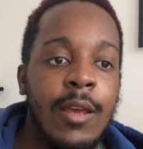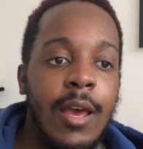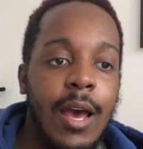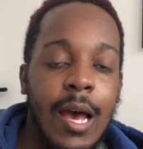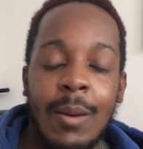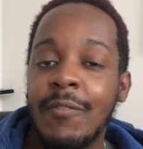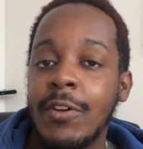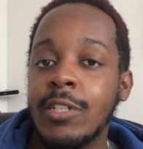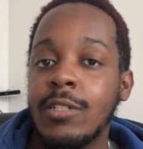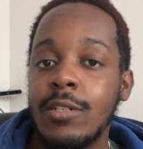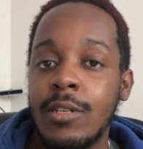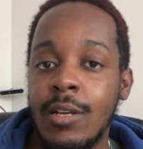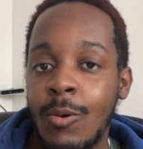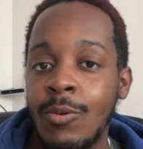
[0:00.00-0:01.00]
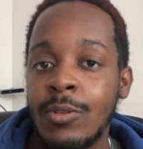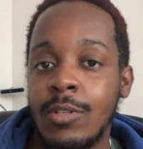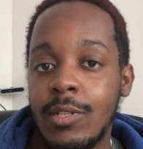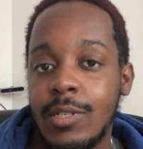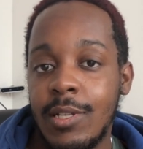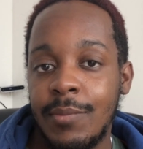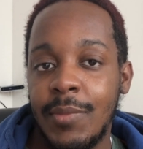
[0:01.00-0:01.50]
I'm eventually going to
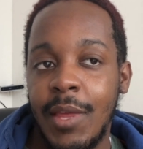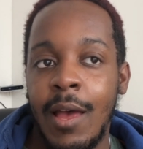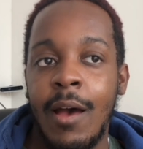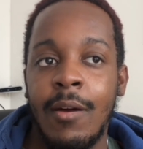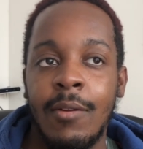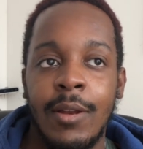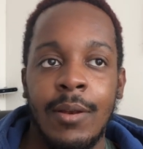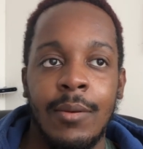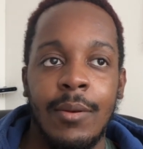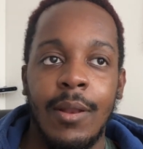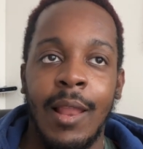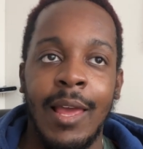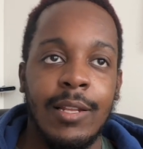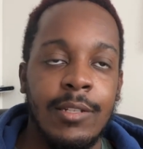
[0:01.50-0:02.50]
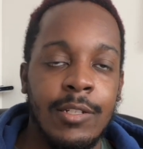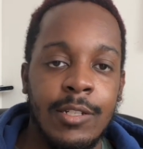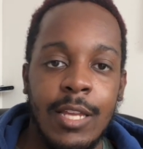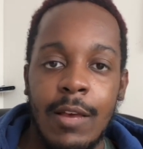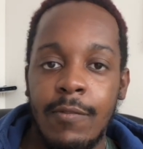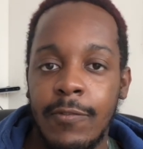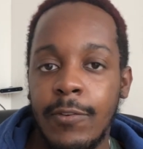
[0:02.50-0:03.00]
slim down and likely just have
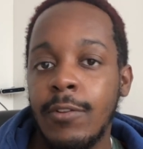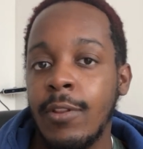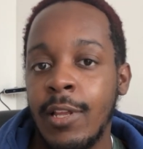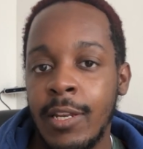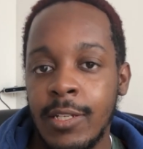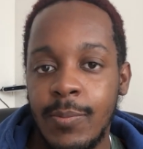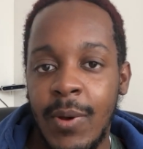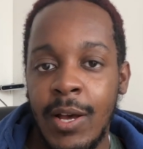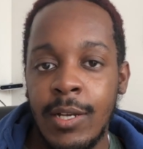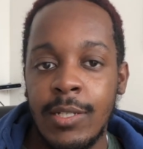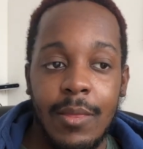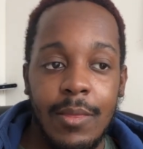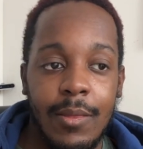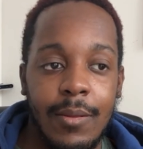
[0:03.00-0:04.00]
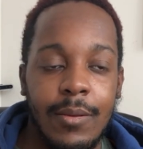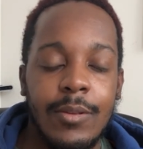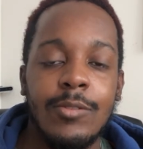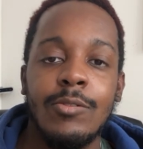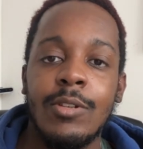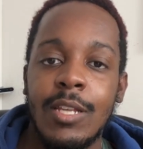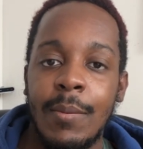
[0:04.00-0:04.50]
a full Linux box as
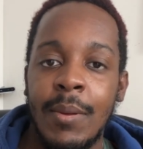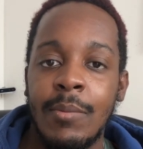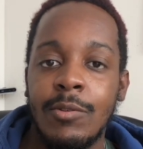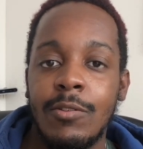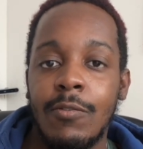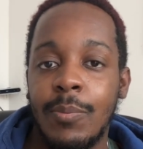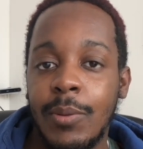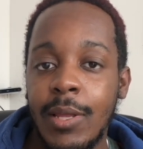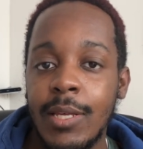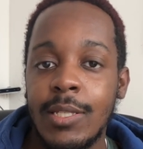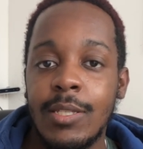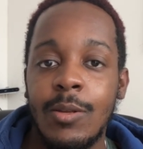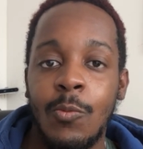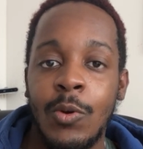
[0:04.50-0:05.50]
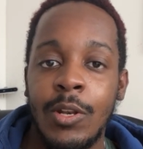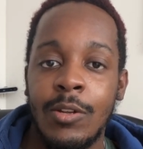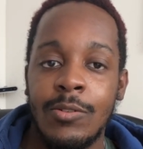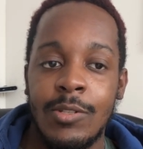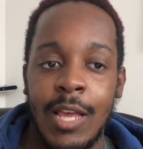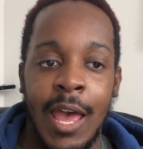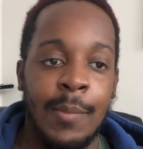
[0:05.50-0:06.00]
soon as I'm able to replace the Windows
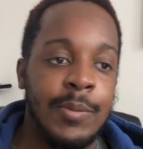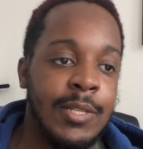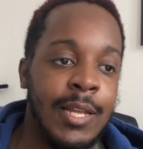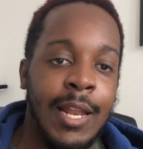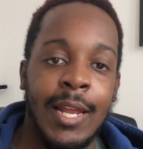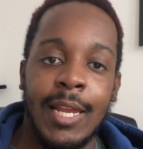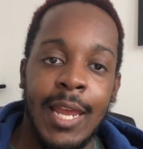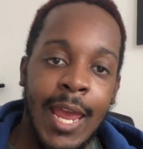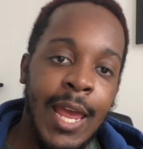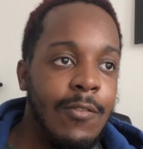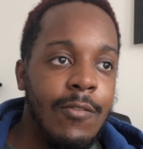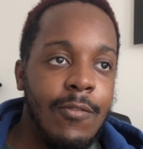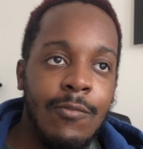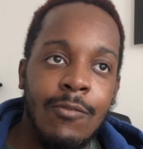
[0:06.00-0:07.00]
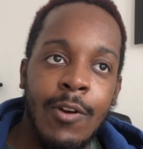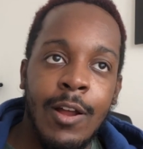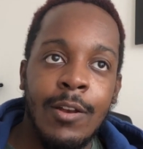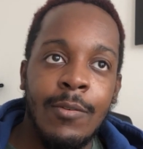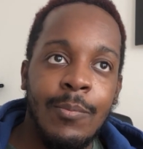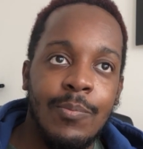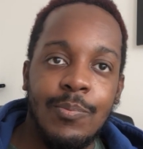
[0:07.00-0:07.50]
apps that I can't
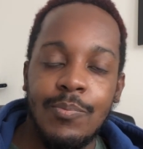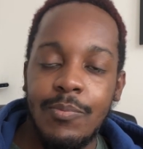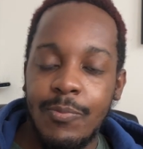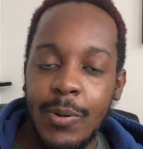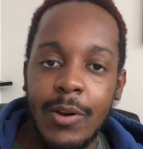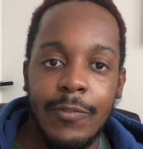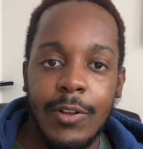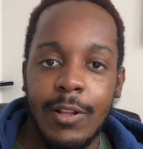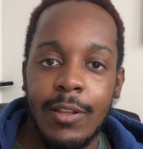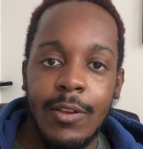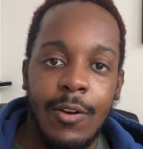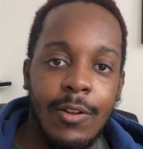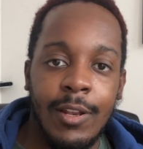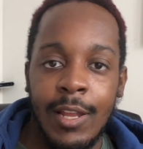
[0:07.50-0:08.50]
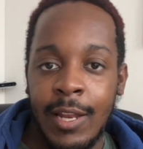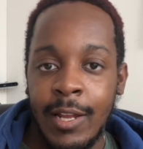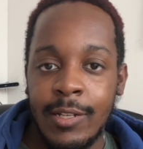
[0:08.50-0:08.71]
run perfectly on Linux.